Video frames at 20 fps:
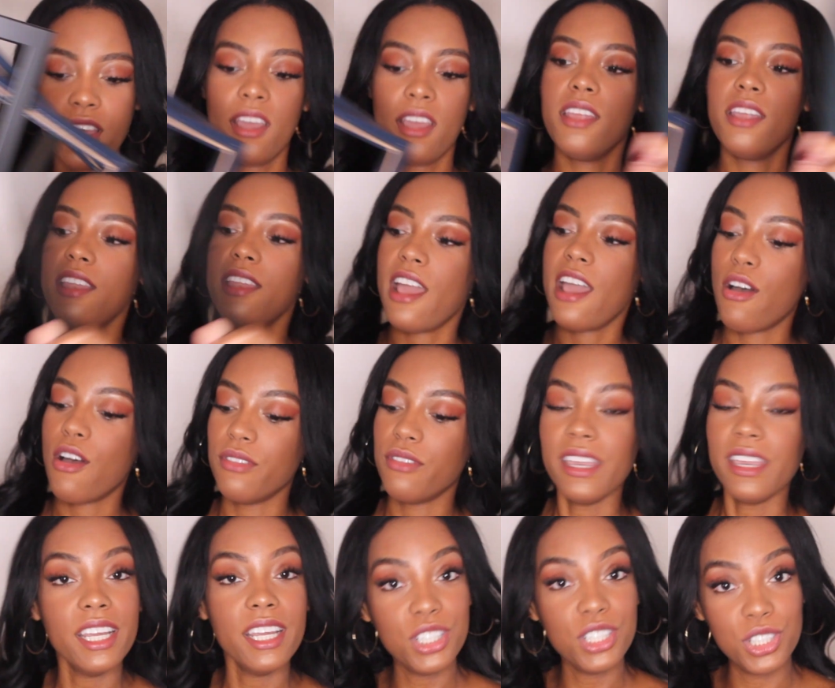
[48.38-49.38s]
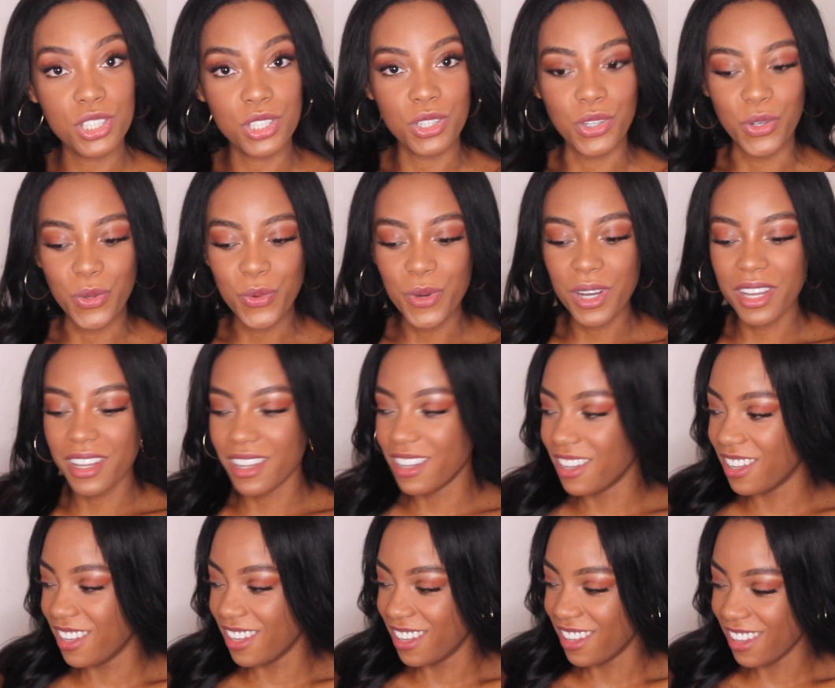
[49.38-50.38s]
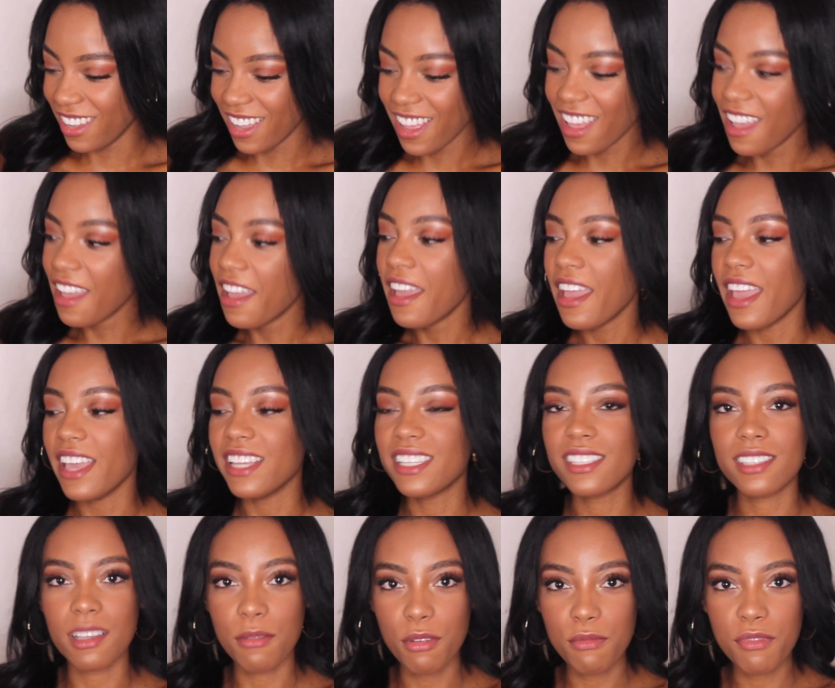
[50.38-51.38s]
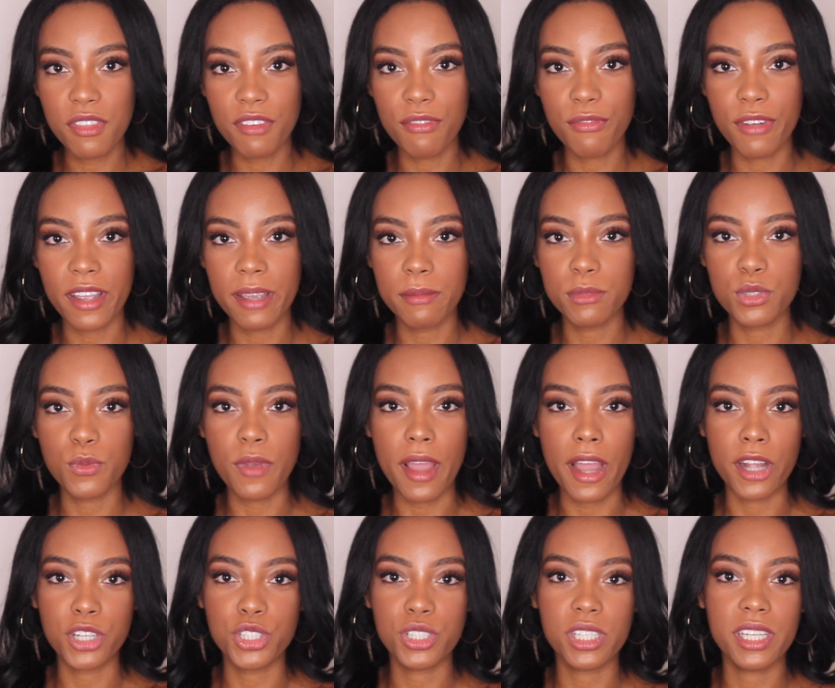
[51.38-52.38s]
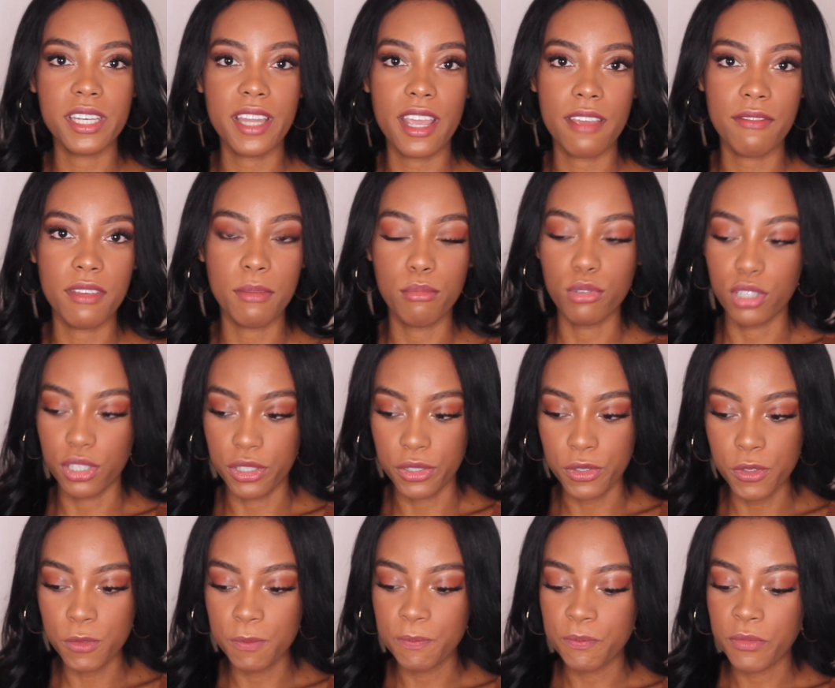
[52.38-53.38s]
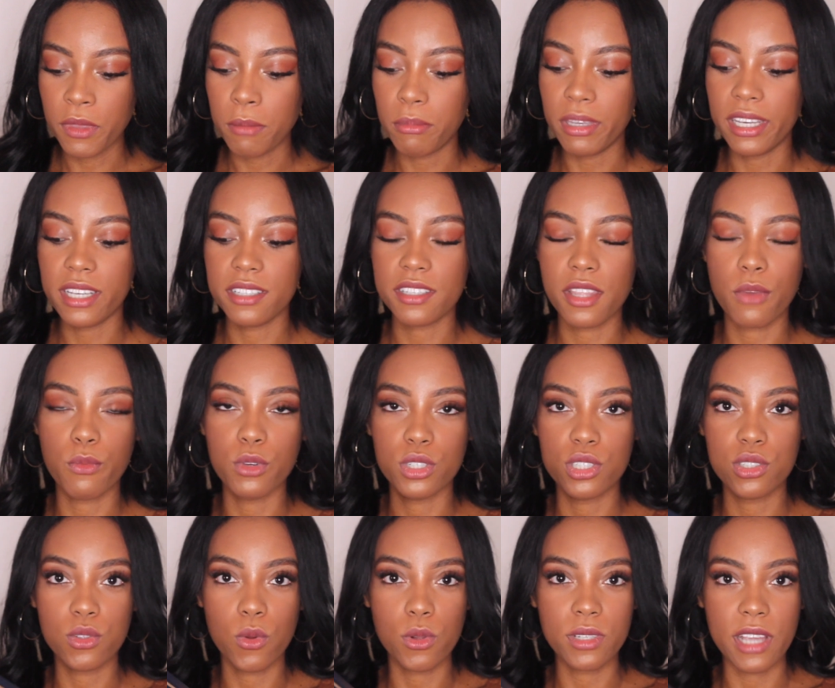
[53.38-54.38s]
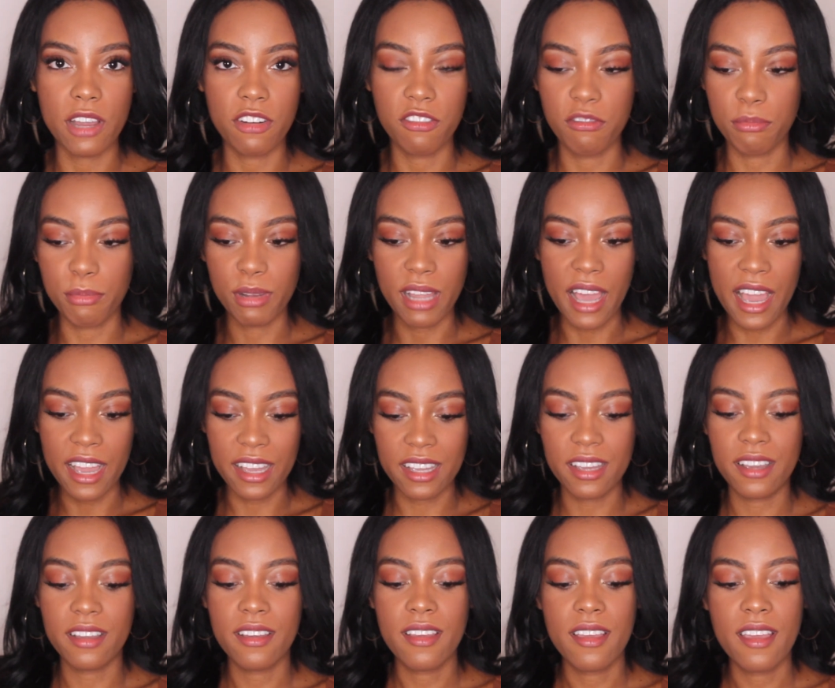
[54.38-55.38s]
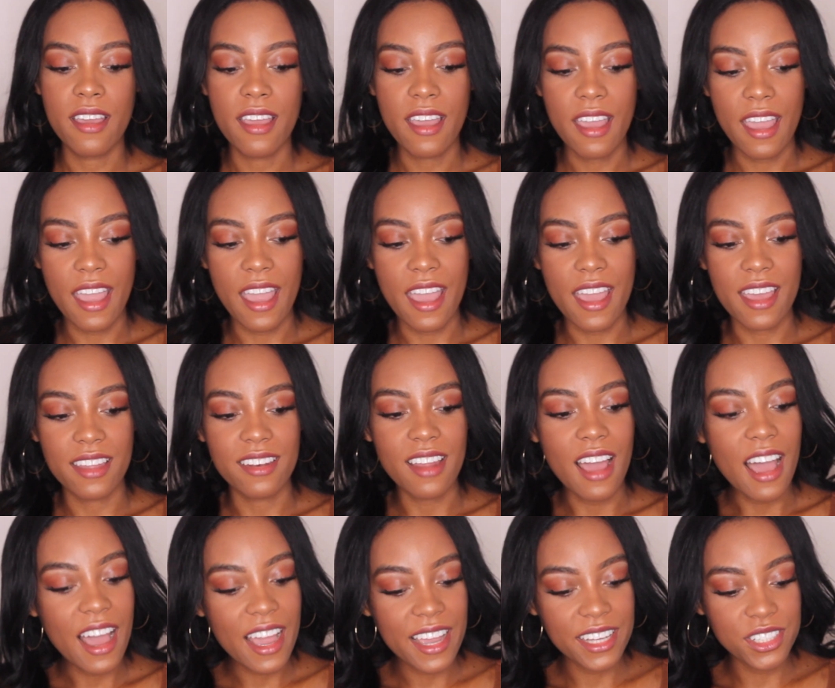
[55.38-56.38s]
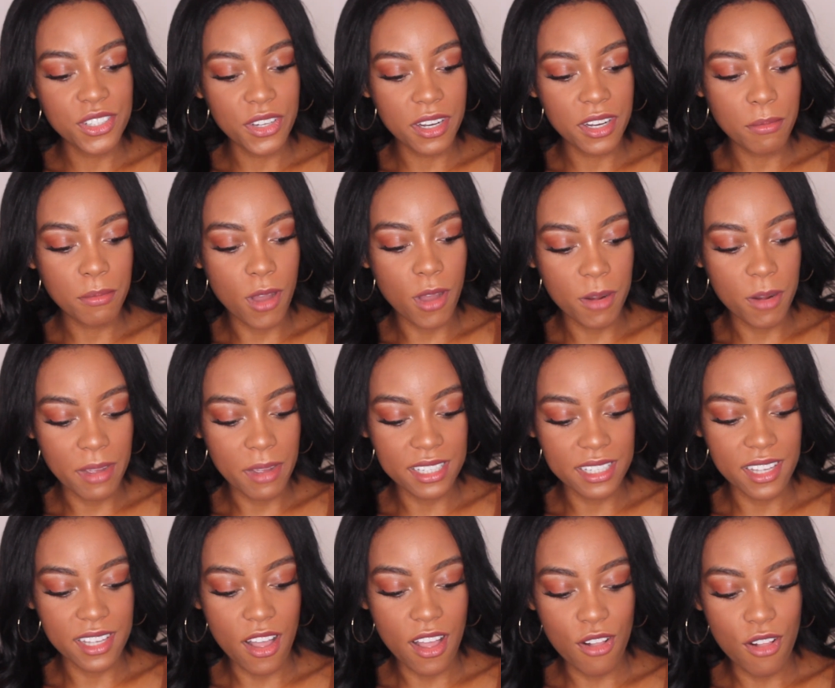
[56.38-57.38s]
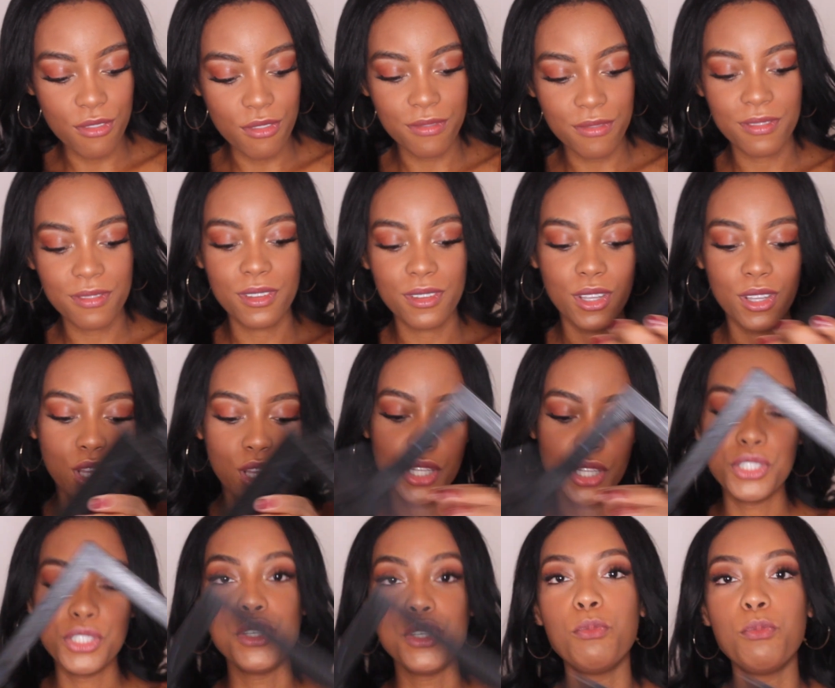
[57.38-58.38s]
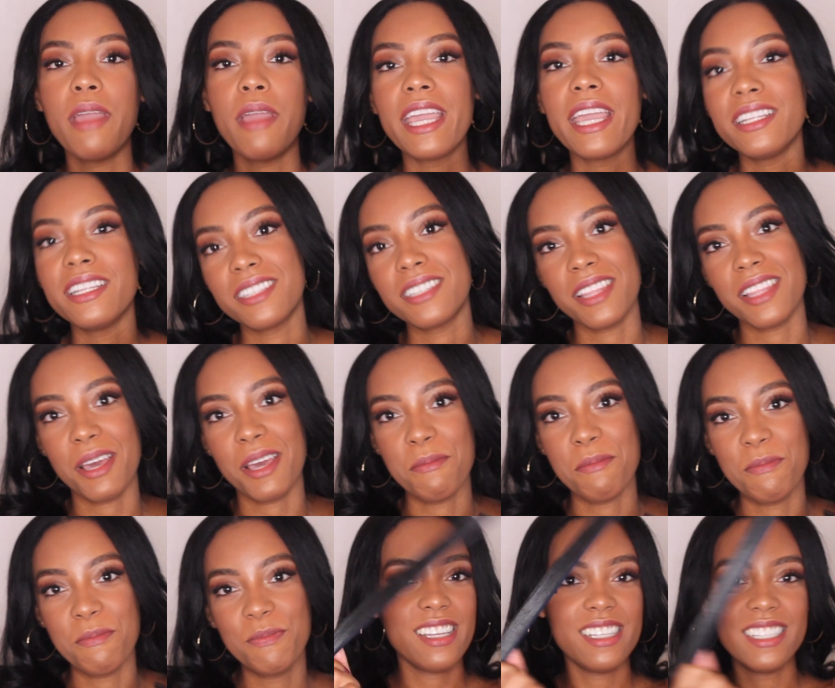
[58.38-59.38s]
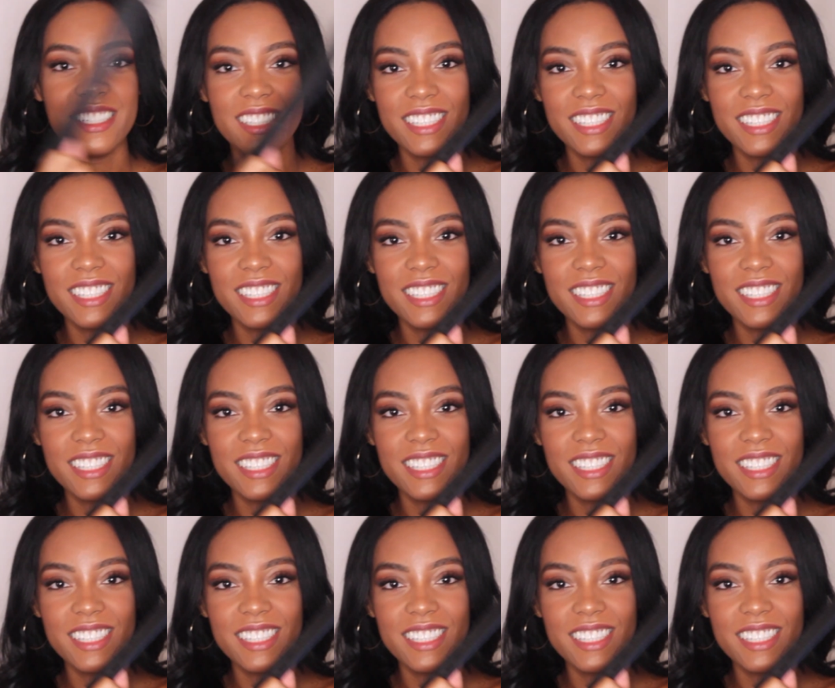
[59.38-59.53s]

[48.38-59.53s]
Now the issue is some of the frames were actually navy blue because they were sold out of black, and I took it upon myself to paint them.